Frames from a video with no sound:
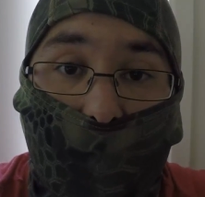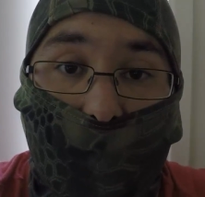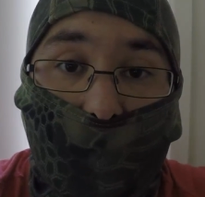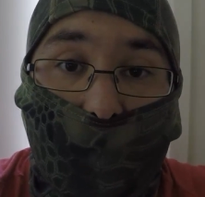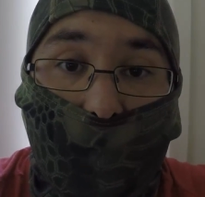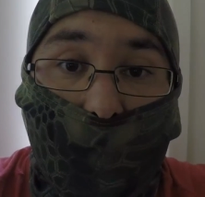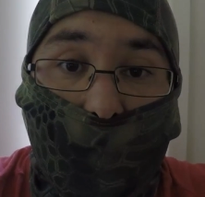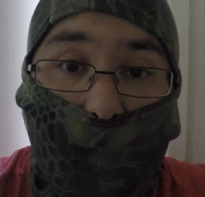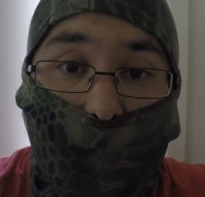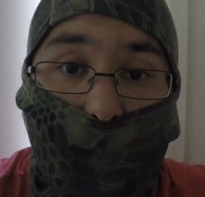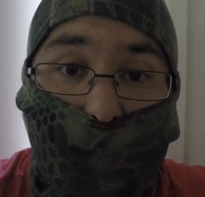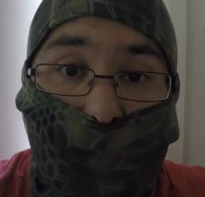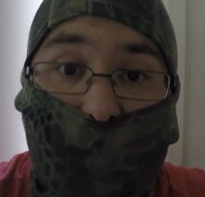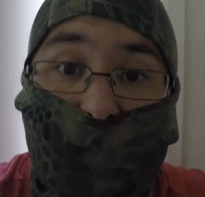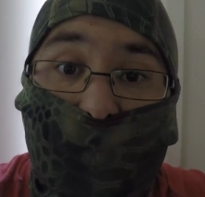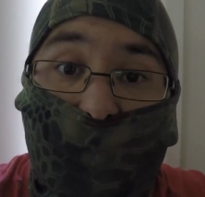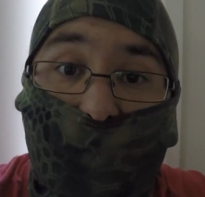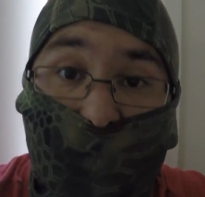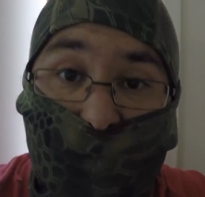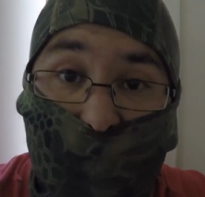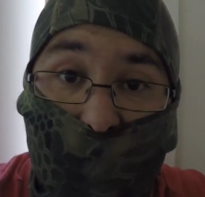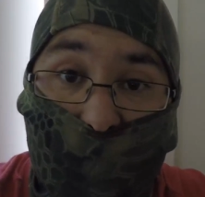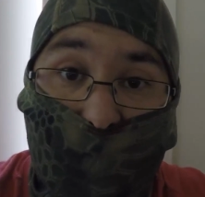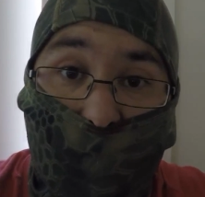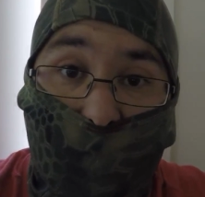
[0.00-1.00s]
I'm
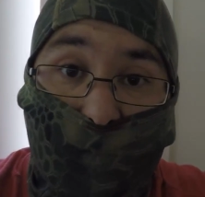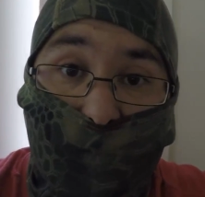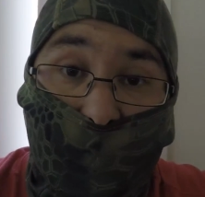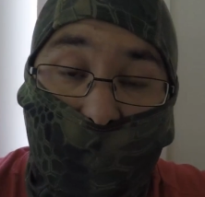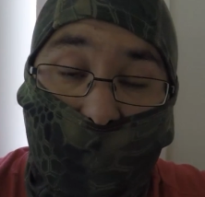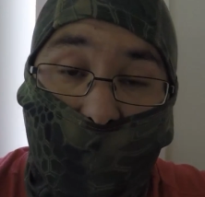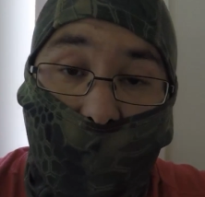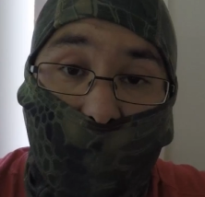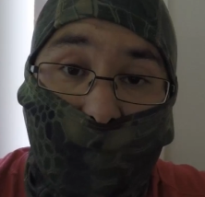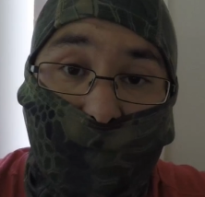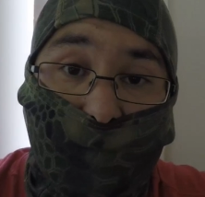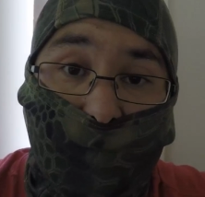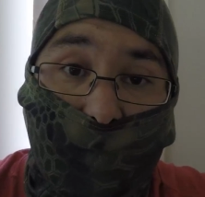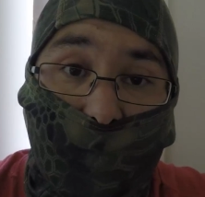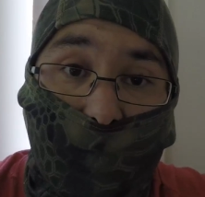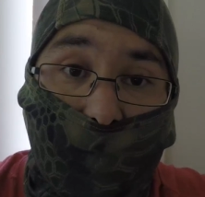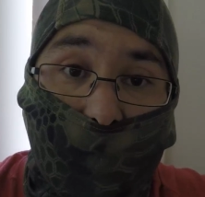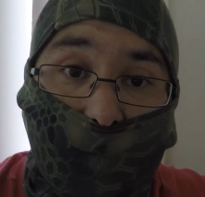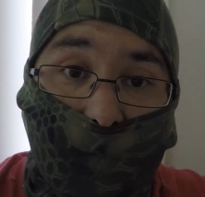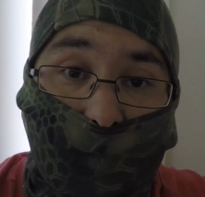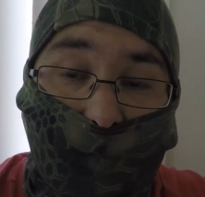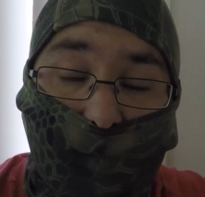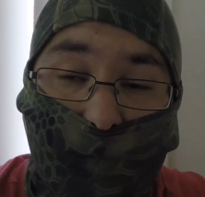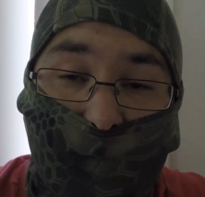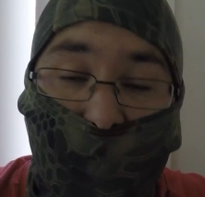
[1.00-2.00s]
doing this off the cuff.
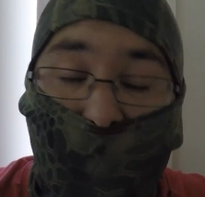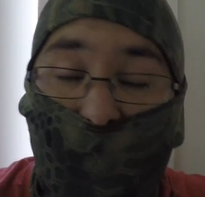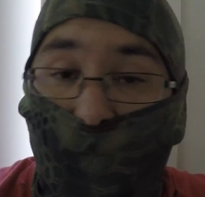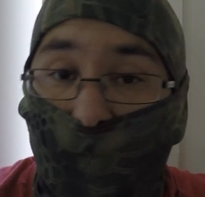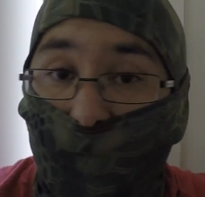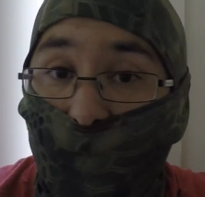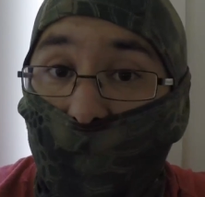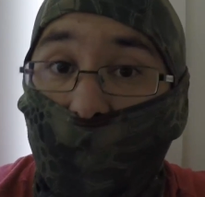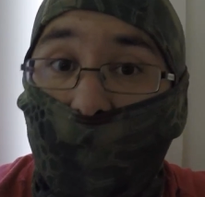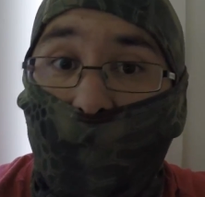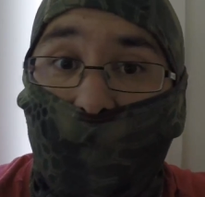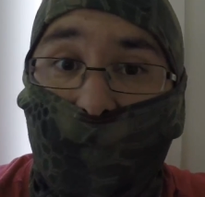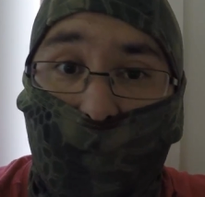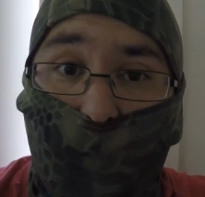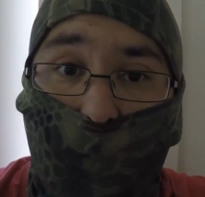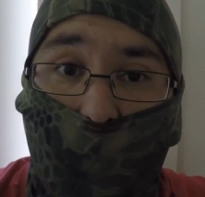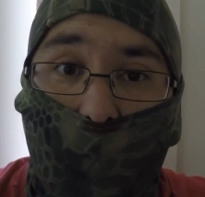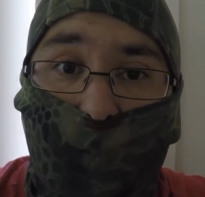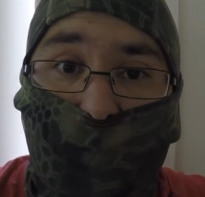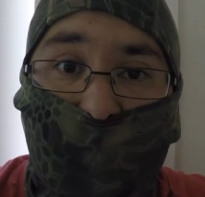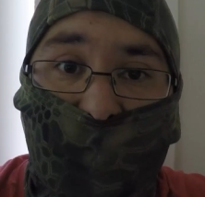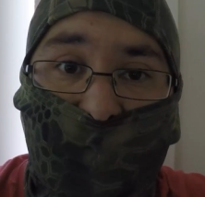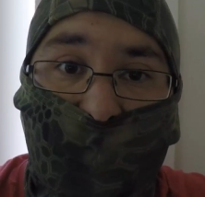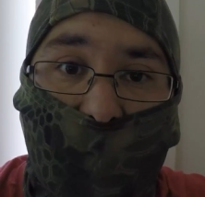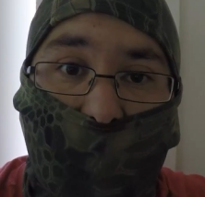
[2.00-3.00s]
I usually don't have a
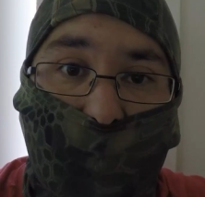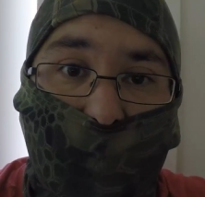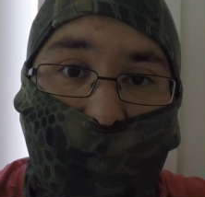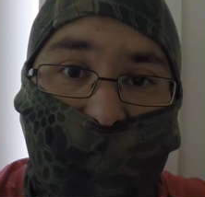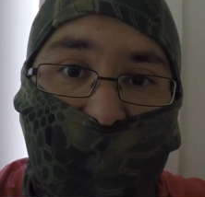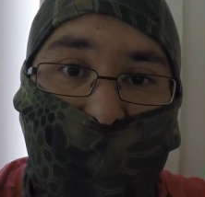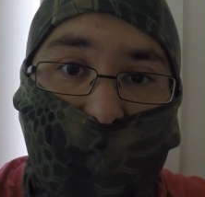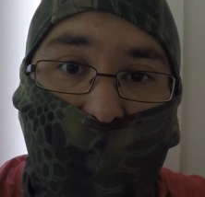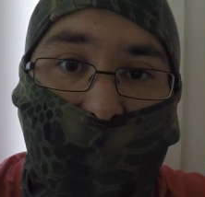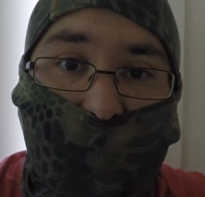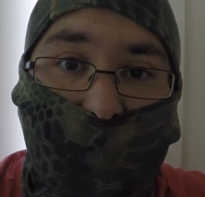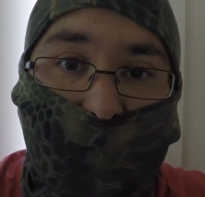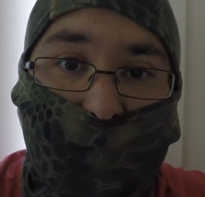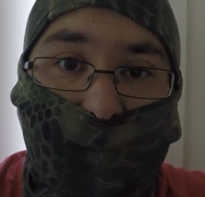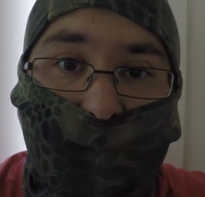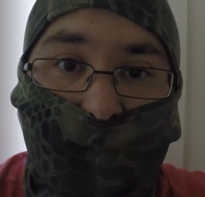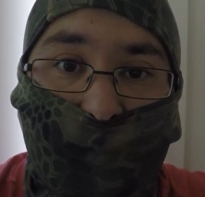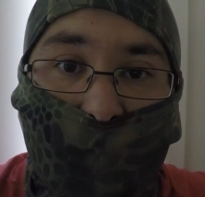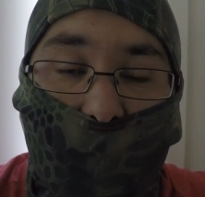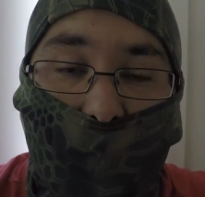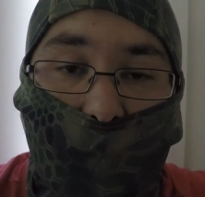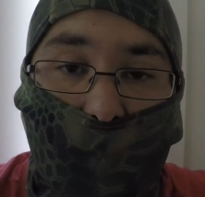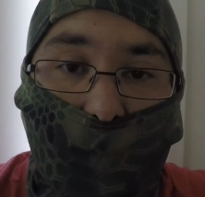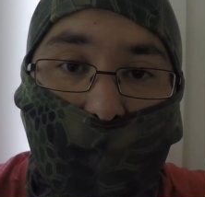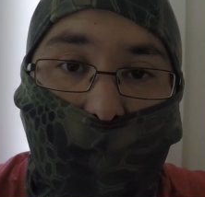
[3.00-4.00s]
problem with public speaking,
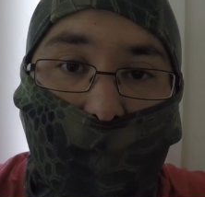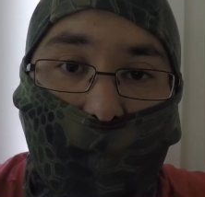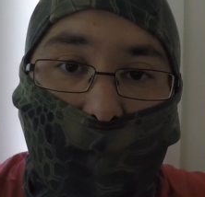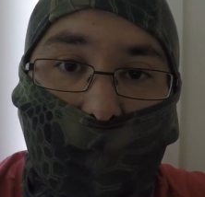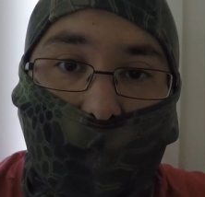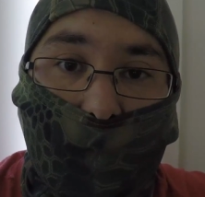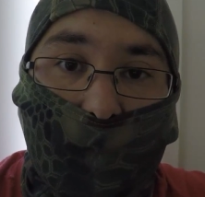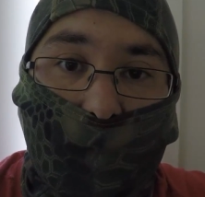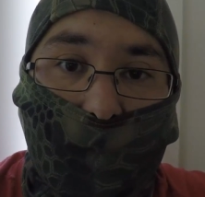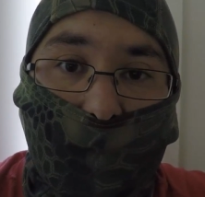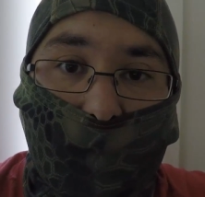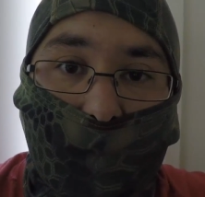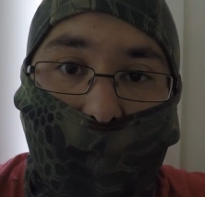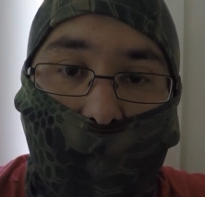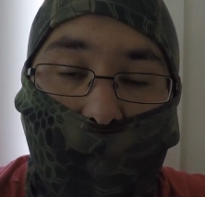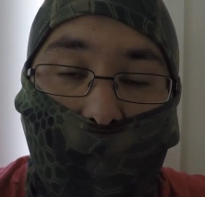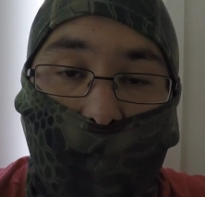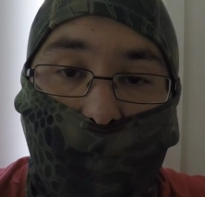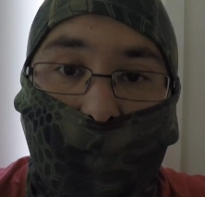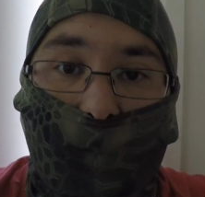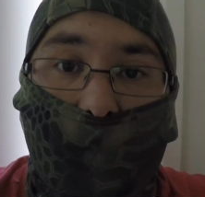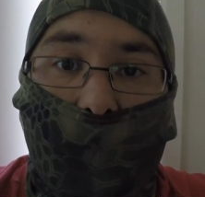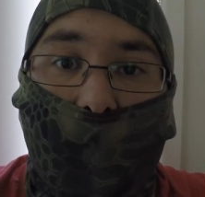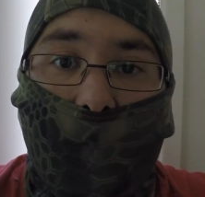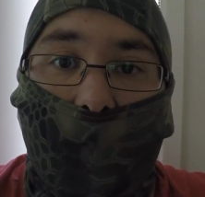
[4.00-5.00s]
and
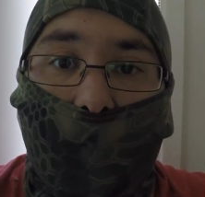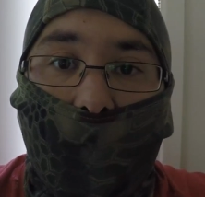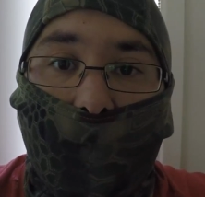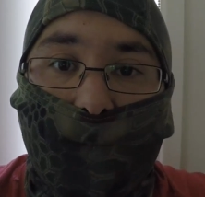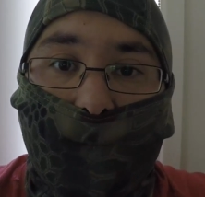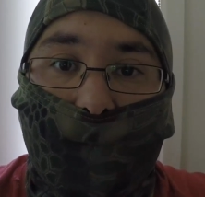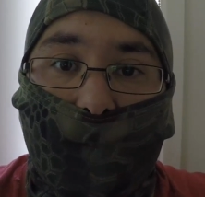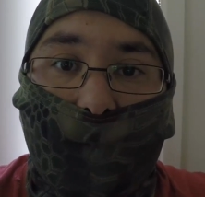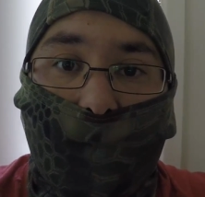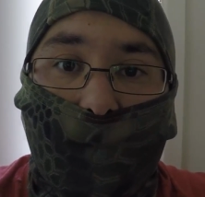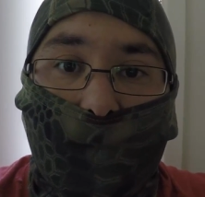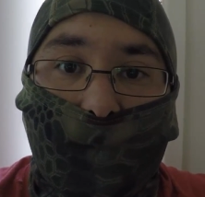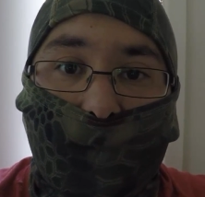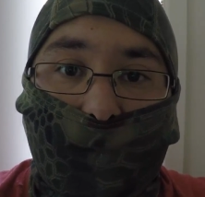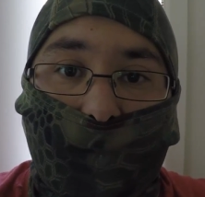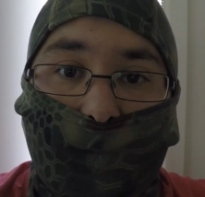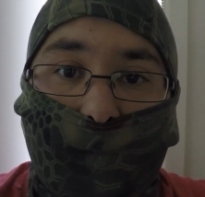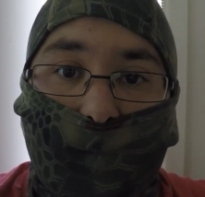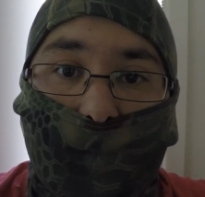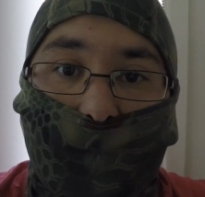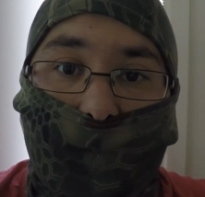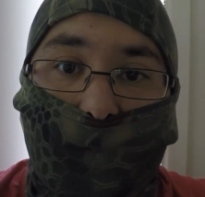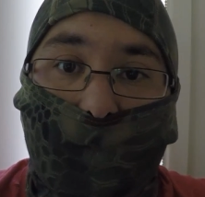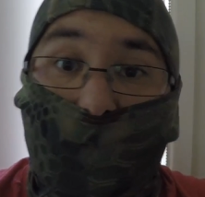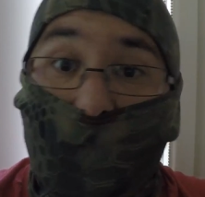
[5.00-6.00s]
I'm glad that I can
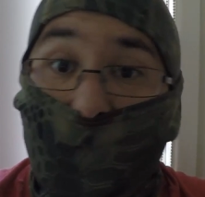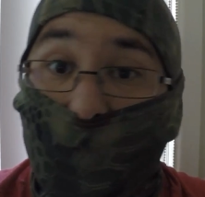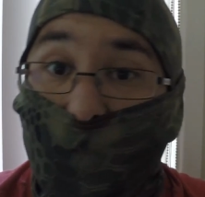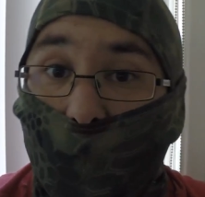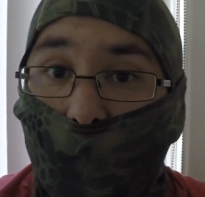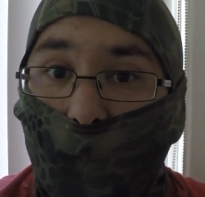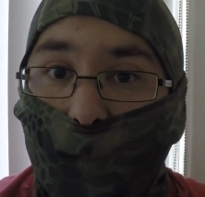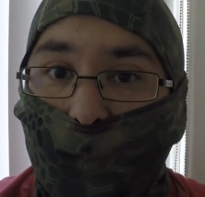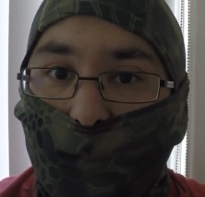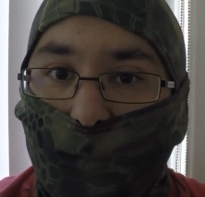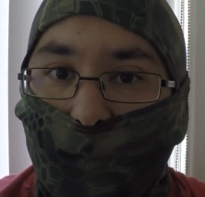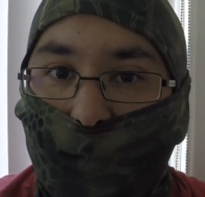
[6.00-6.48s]
stop